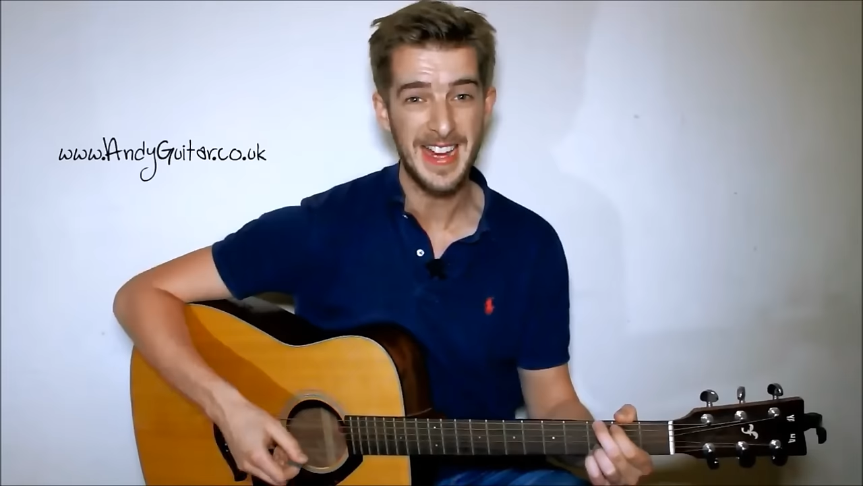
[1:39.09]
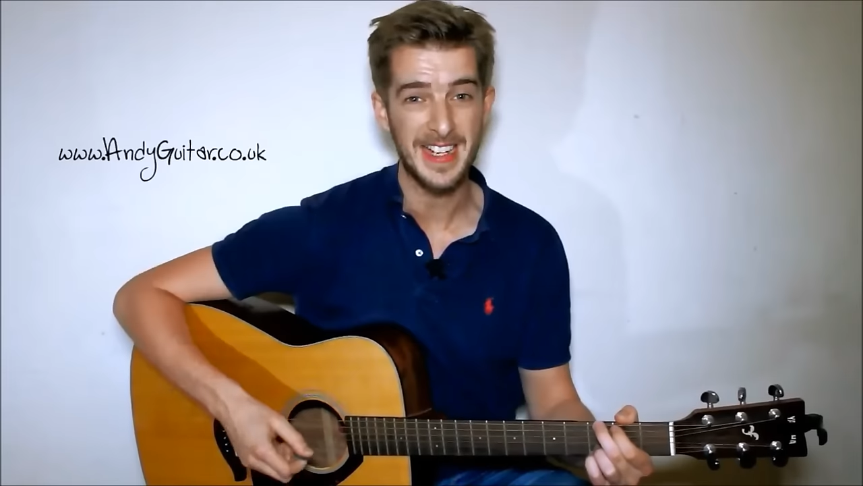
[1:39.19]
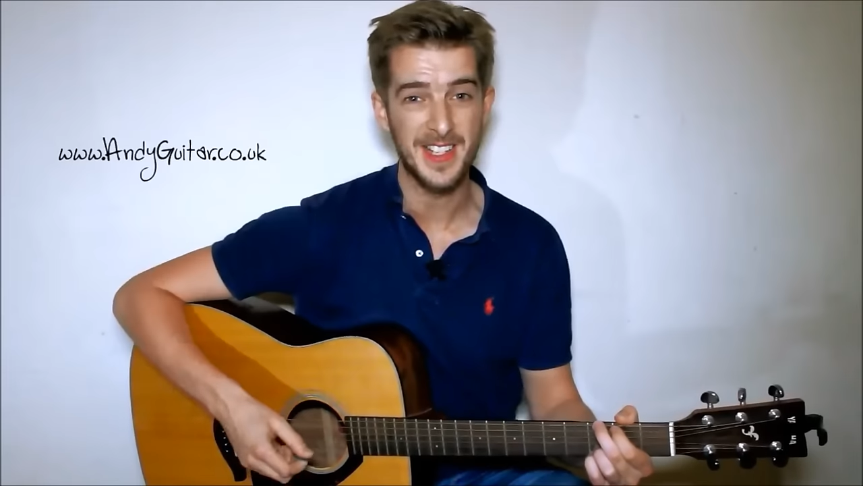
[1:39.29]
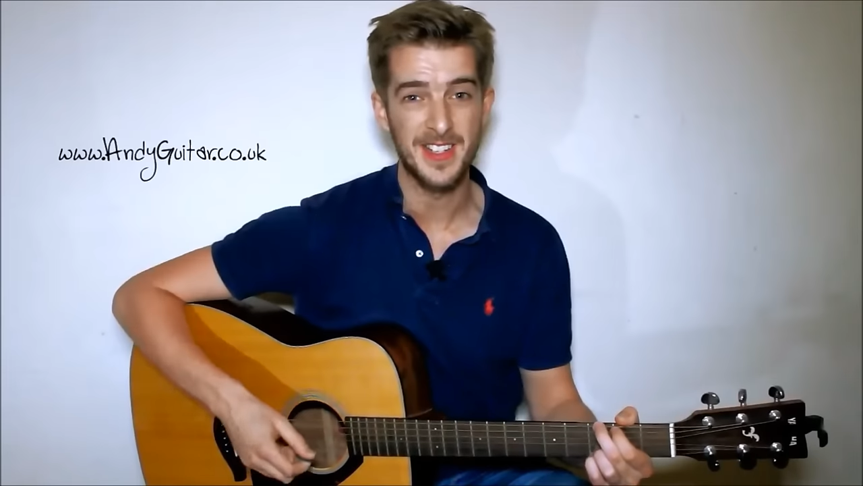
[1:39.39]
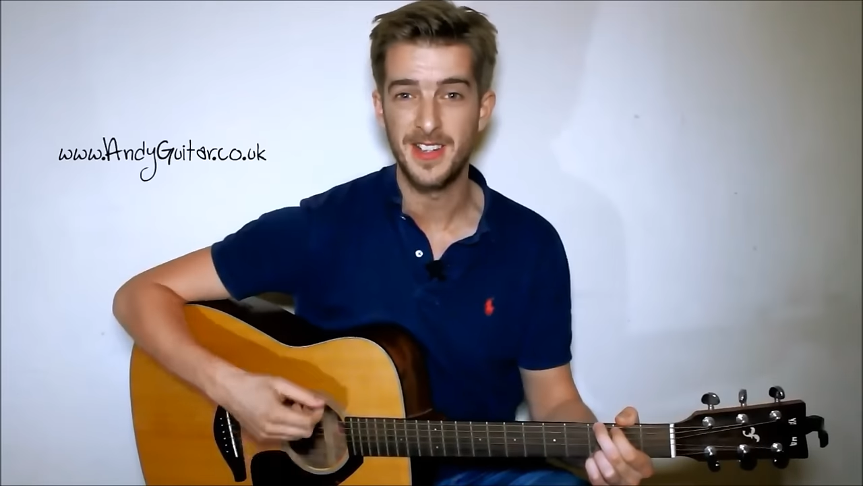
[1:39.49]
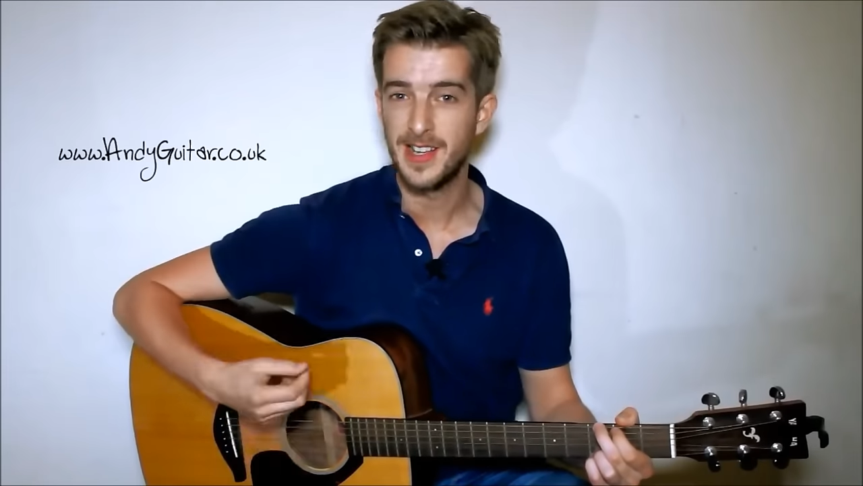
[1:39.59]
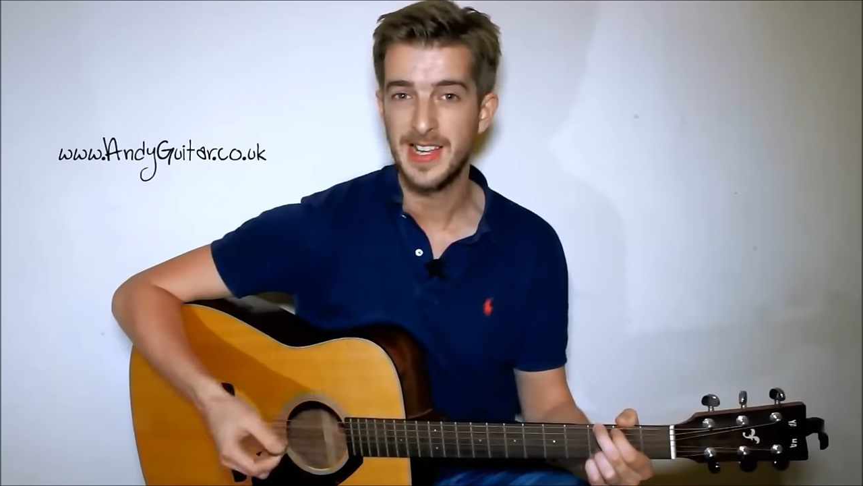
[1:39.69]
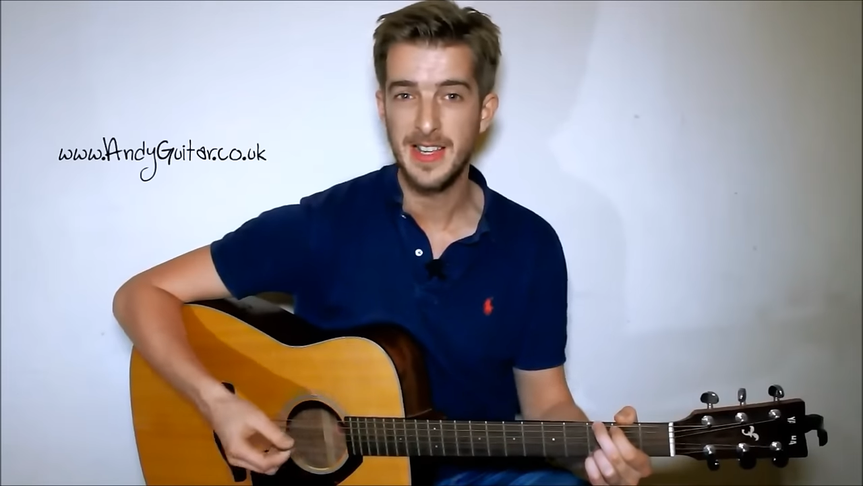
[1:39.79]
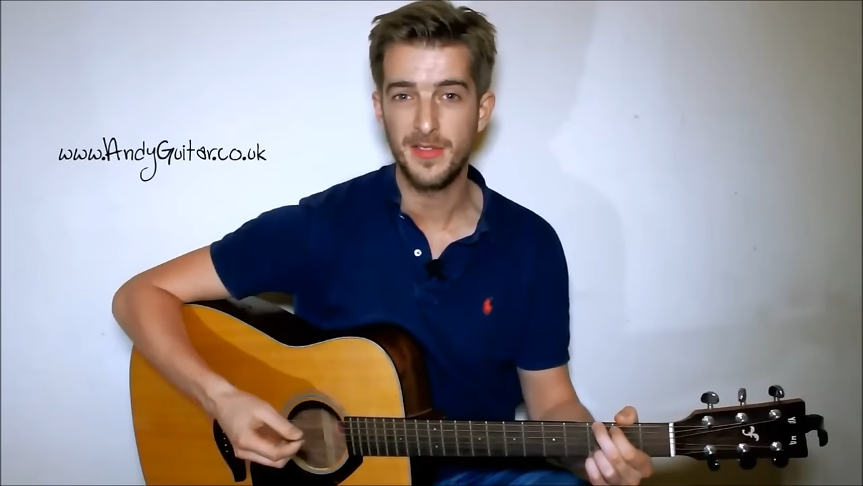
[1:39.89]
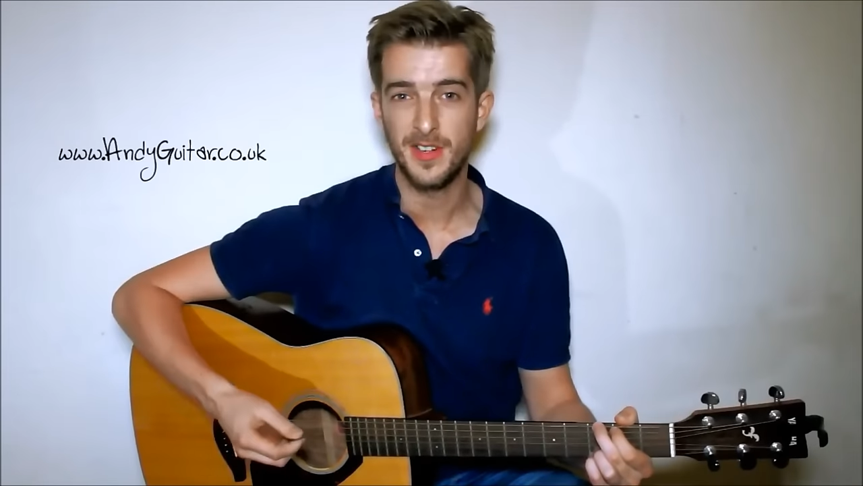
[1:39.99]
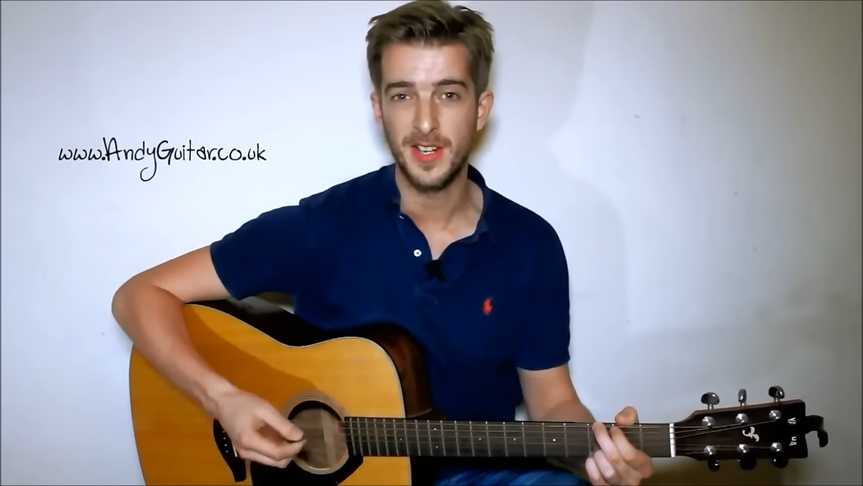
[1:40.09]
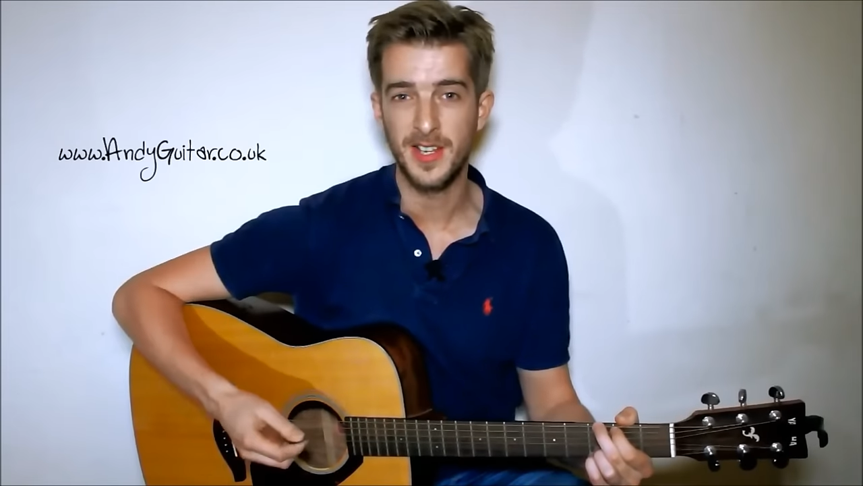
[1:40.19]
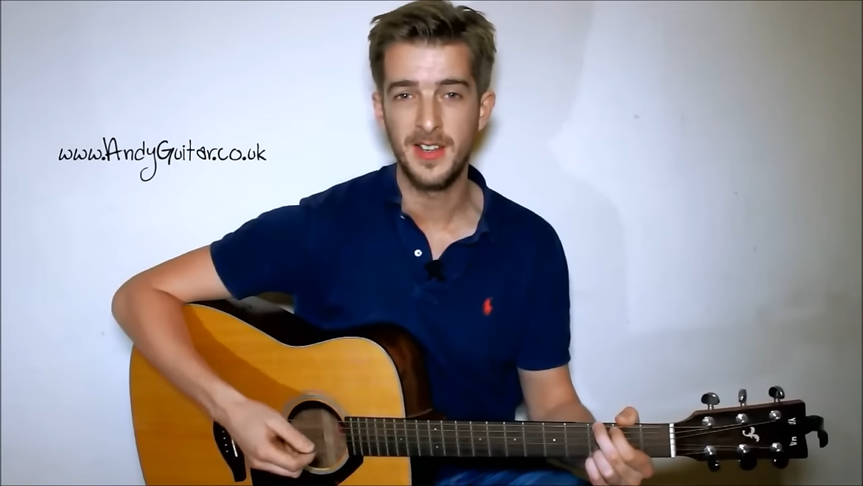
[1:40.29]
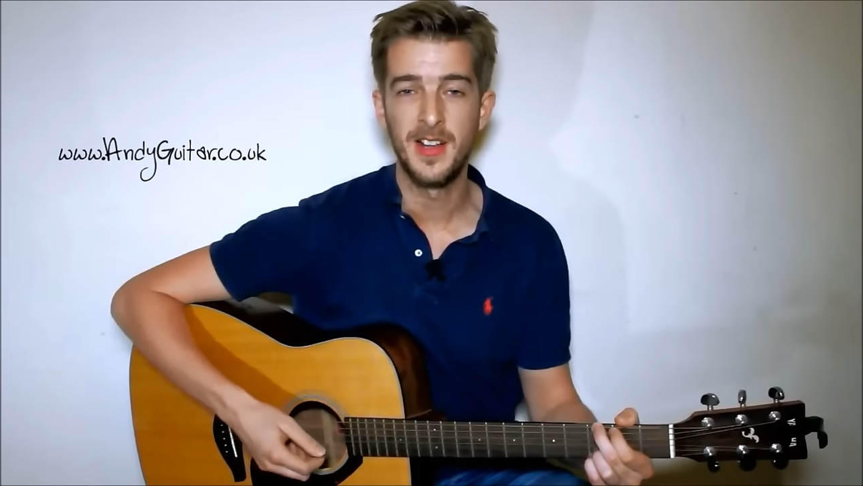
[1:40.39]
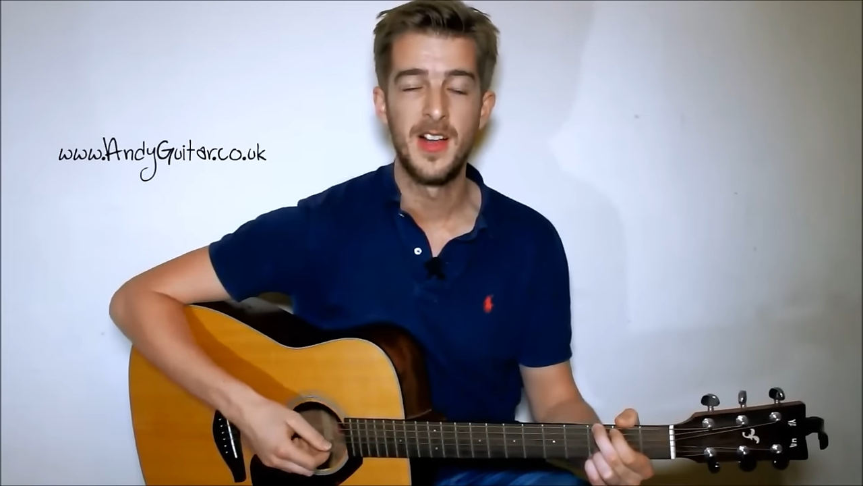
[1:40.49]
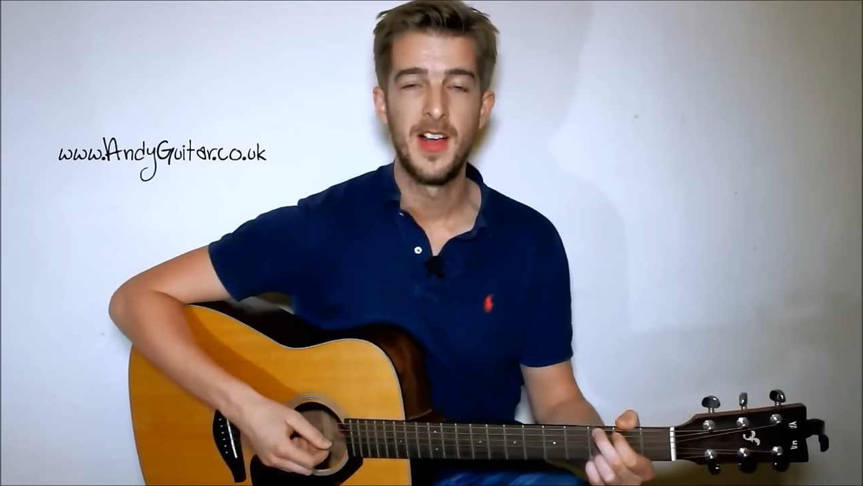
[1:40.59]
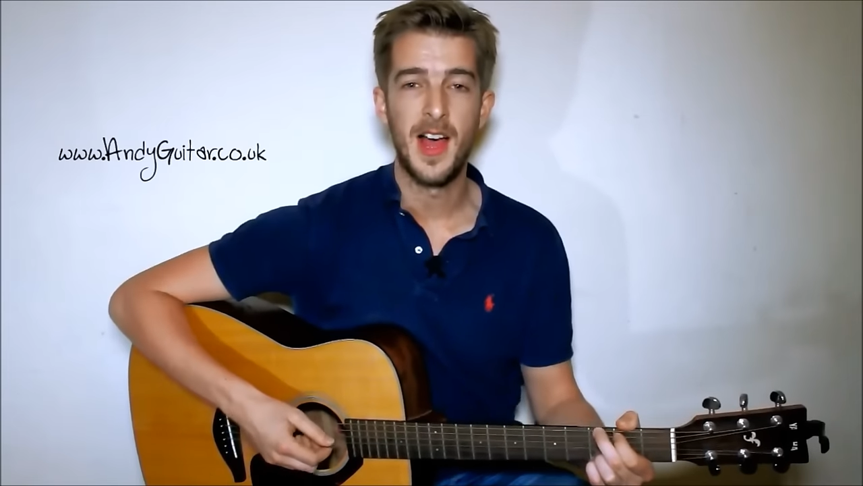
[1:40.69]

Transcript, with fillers: eight evenly,